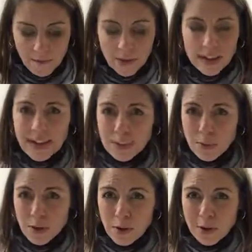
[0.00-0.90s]
For the next
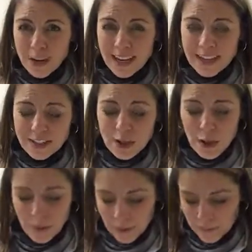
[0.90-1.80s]
one, you were looking at
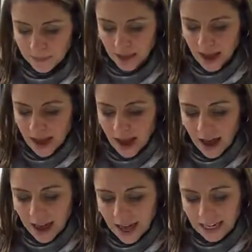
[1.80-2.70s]
tone,
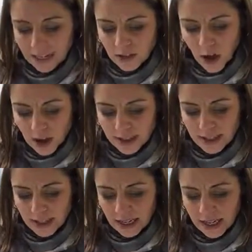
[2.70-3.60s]
and it
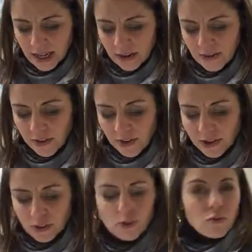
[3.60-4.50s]
talks in a
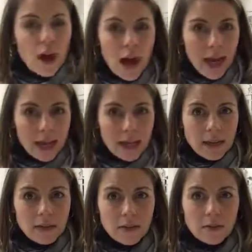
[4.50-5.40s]
very dry
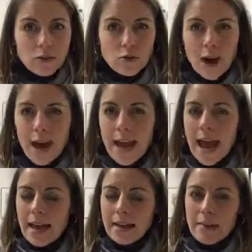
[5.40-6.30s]

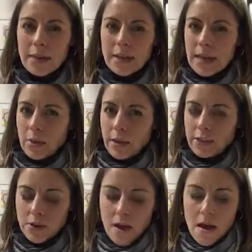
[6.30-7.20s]
academic
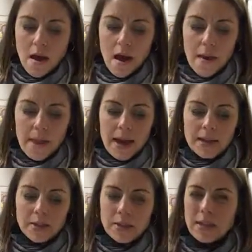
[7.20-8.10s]
language.
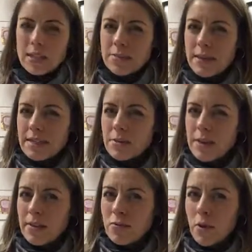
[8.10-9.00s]
And so this is meant to
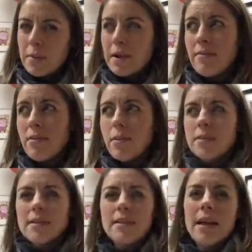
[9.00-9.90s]
be informative. There
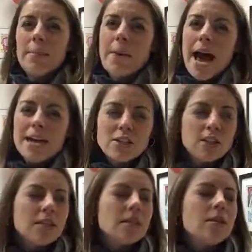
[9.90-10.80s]
wasn't a lot of
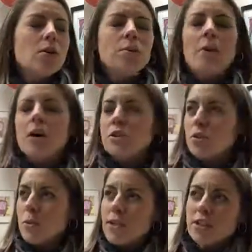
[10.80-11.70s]
passion, no
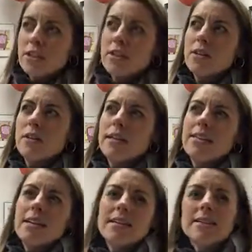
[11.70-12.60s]
punctuation or
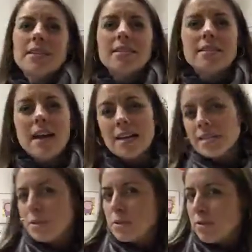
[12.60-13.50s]
italicized
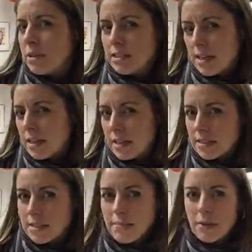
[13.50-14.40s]
text that was really telling
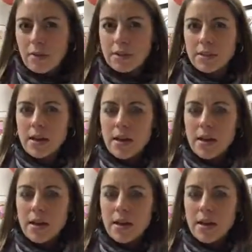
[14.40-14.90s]
us something was